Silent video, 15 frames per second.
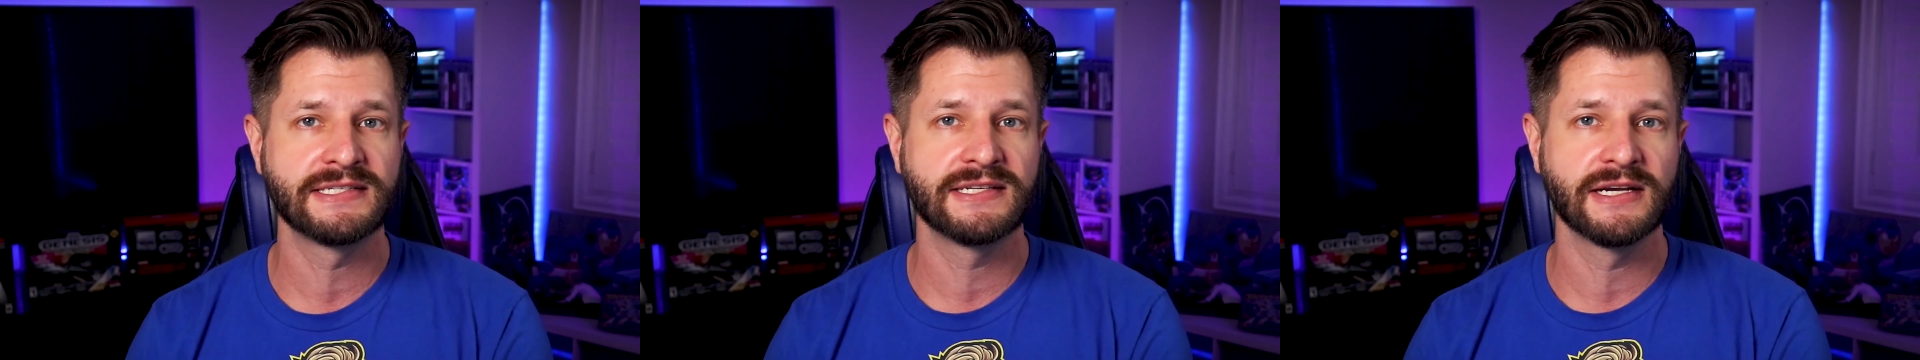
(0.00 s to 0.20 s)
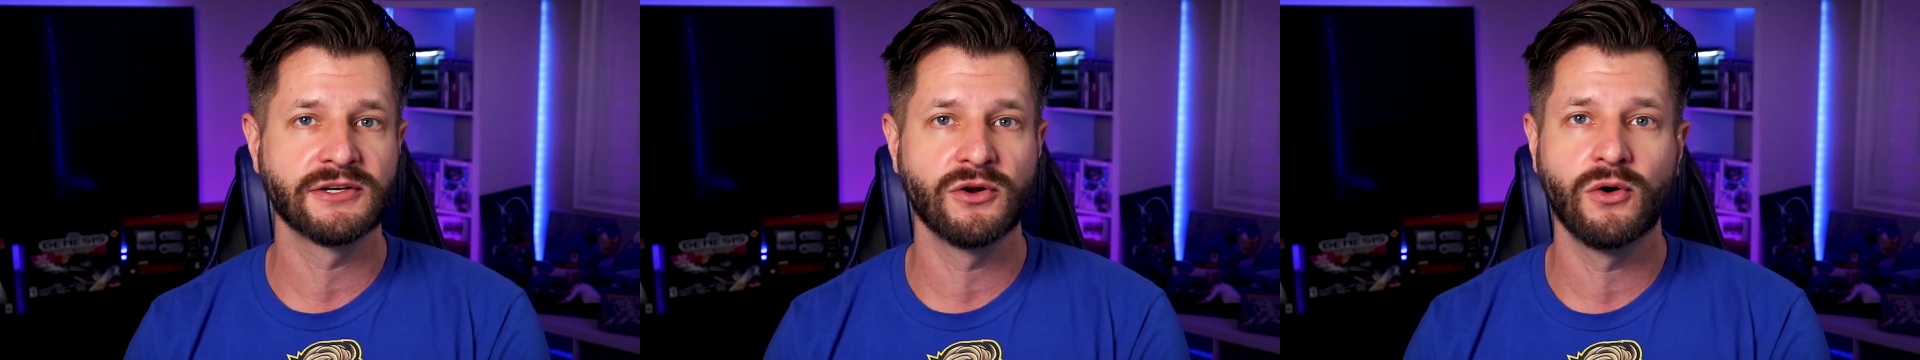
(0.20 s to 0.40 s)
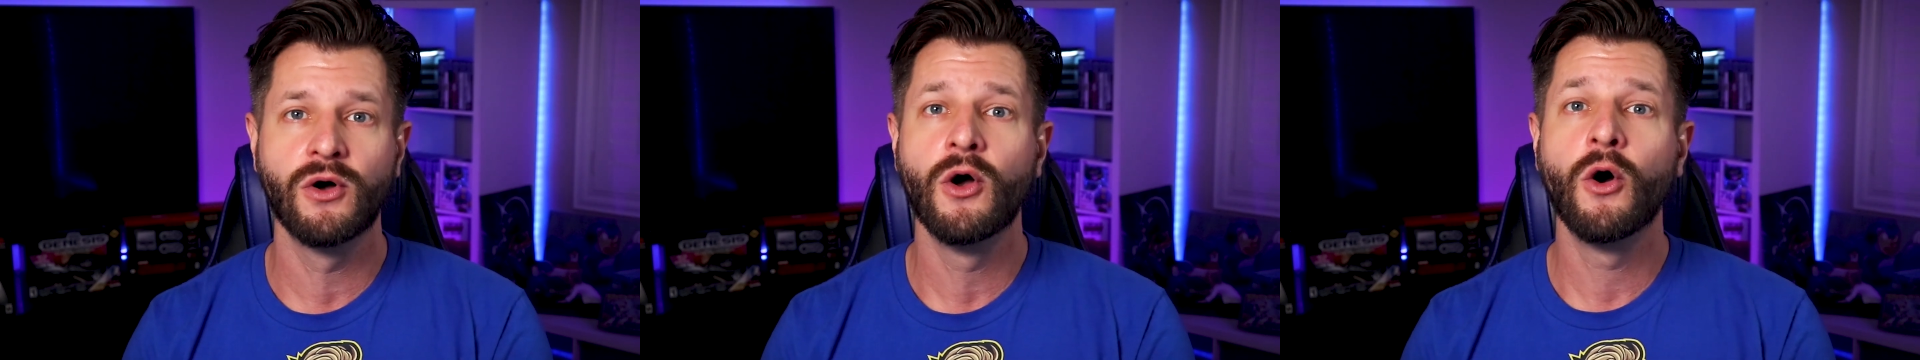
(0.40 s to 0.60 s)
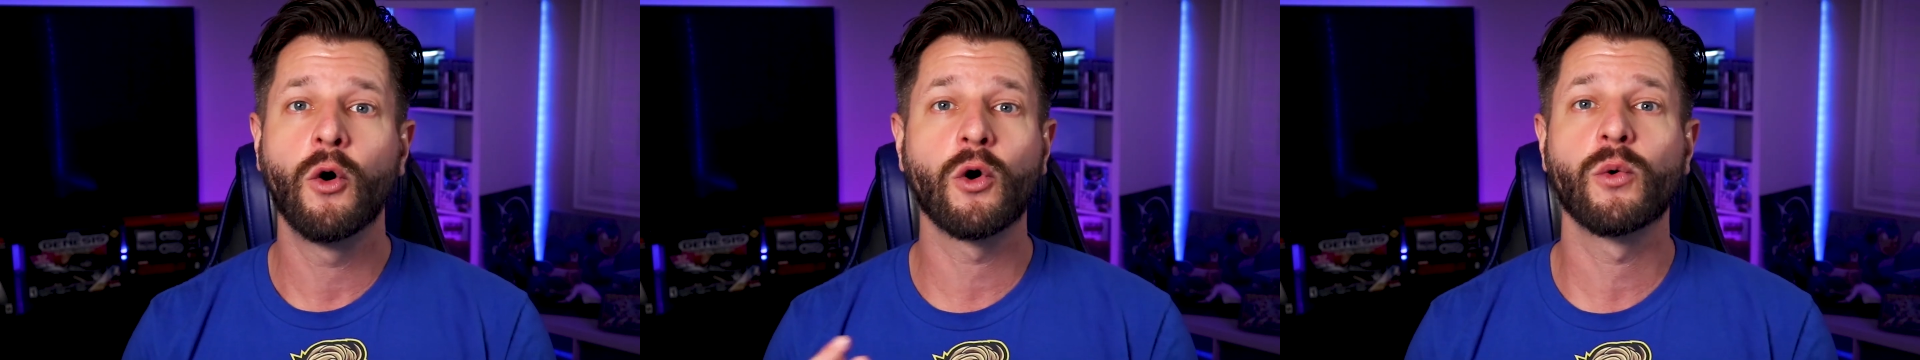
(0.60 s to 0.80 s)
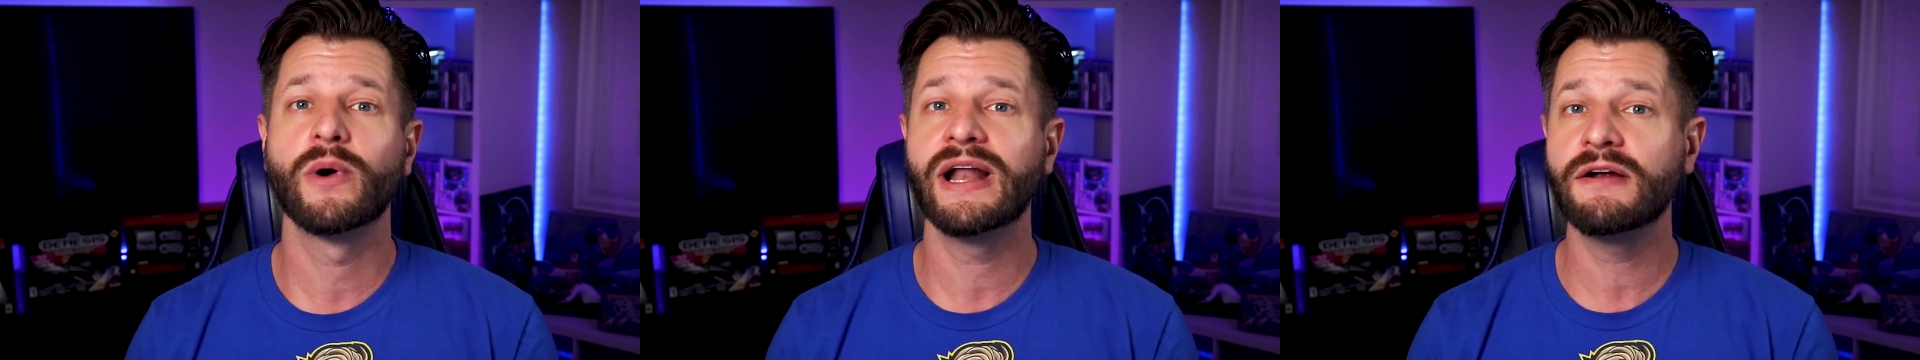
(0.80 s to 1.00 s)
signal
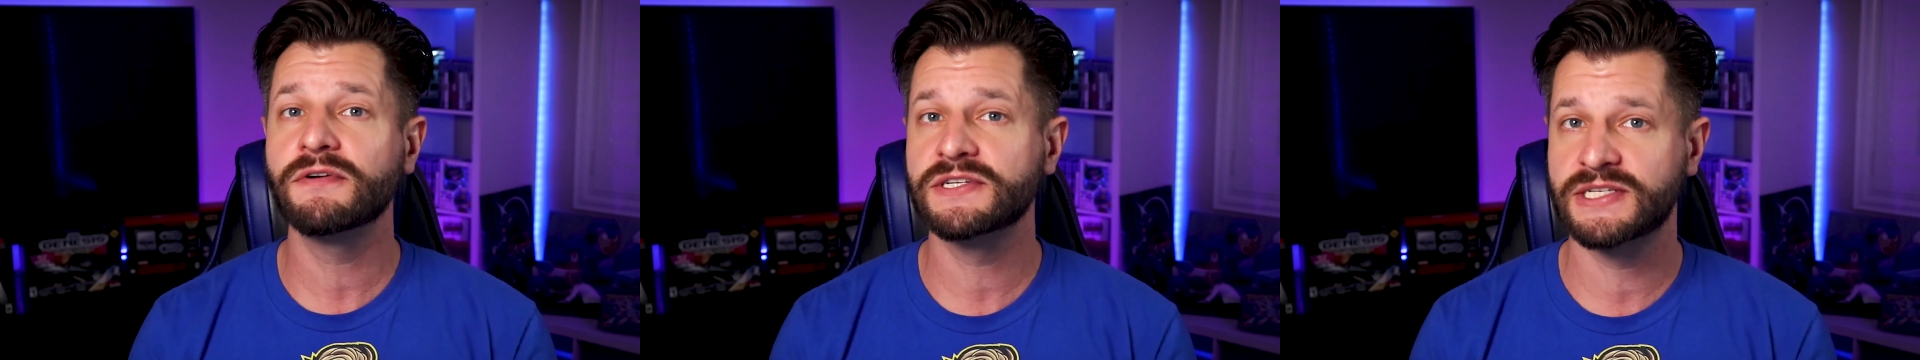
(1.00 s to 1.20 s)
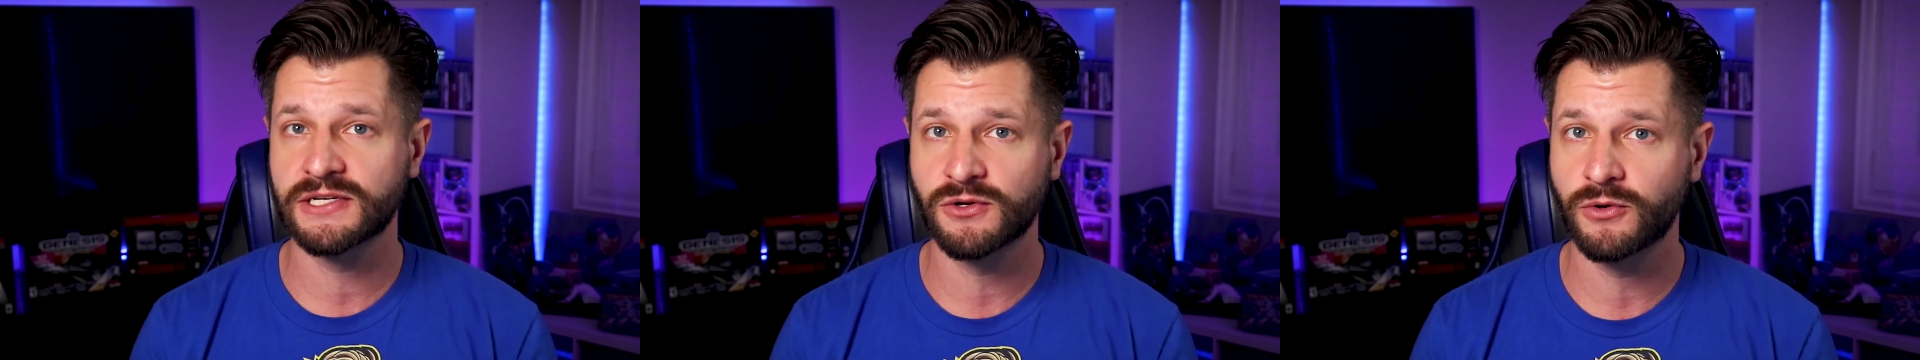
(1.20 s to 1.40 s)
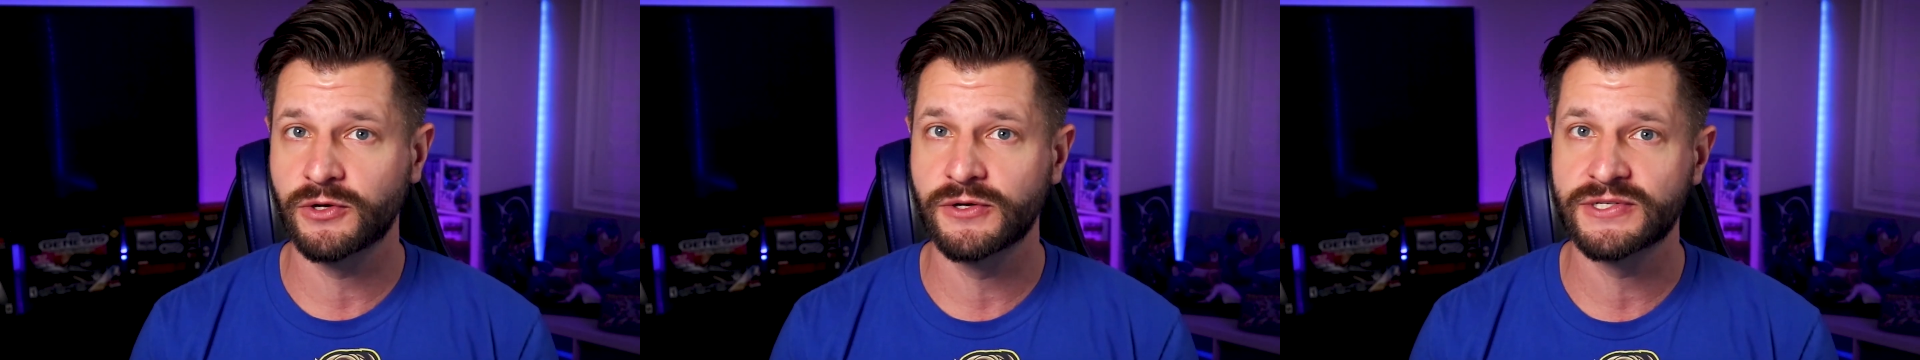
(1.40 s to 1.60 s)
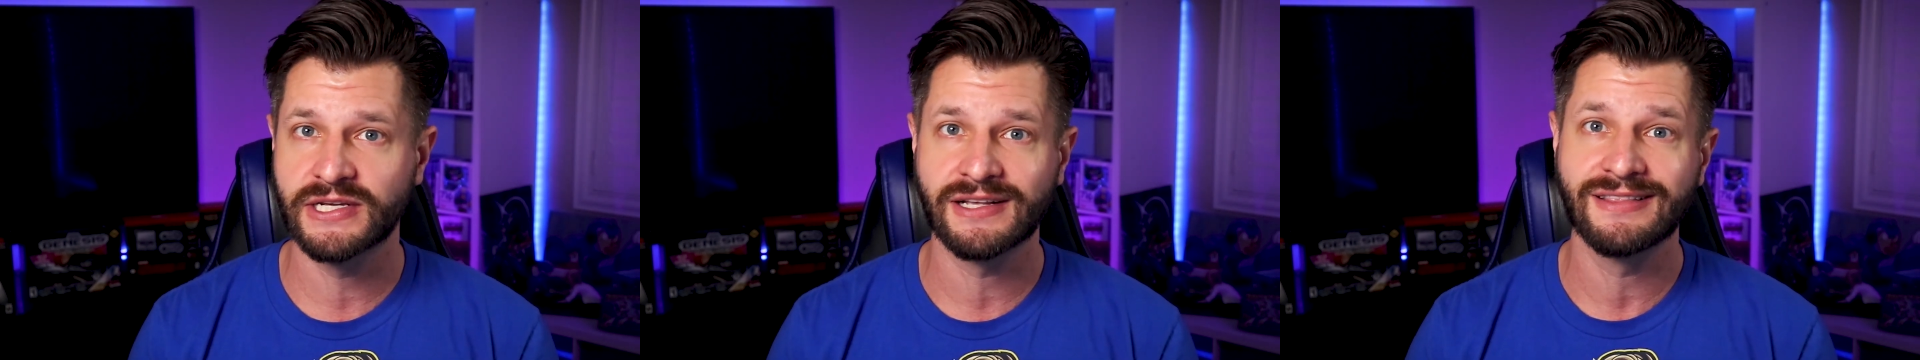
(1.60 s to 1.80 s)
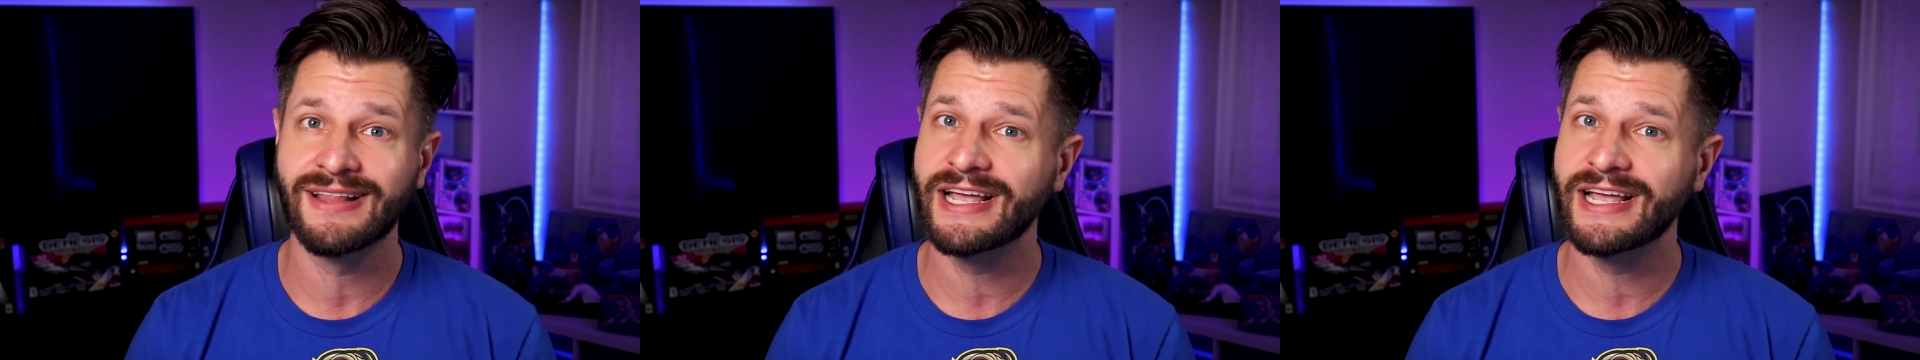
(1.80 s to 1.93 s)
or whatever signal you're using,